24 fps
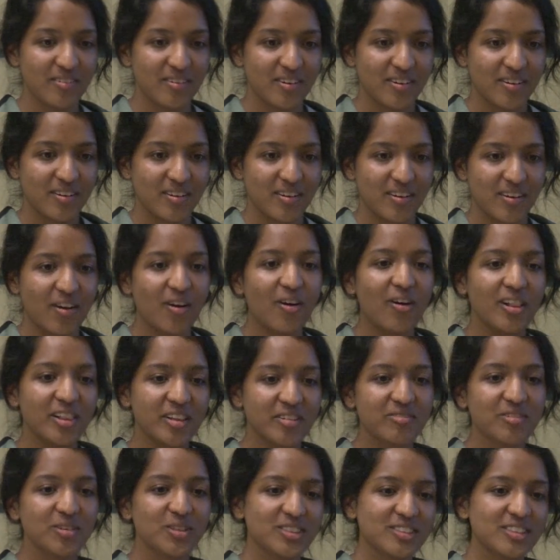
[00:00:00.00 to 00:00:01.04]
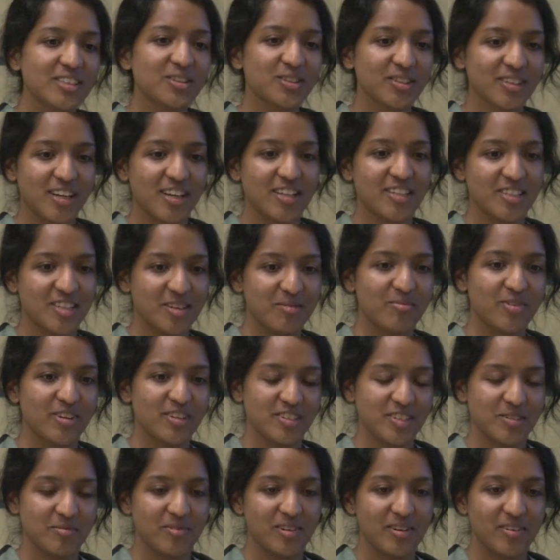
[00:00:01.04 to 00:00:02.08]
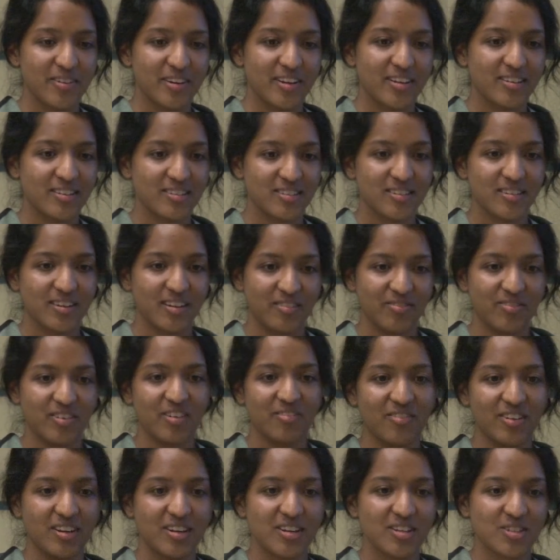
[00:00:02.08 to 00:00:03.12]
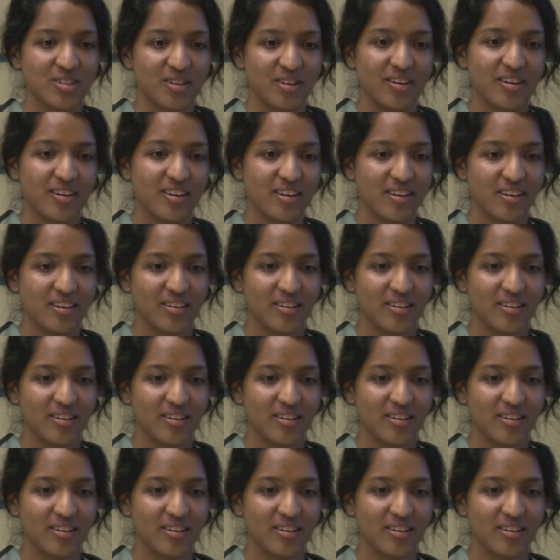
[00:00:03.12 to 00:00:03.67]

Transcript: Yeah. All the flows need to get some reasonable rates if very short.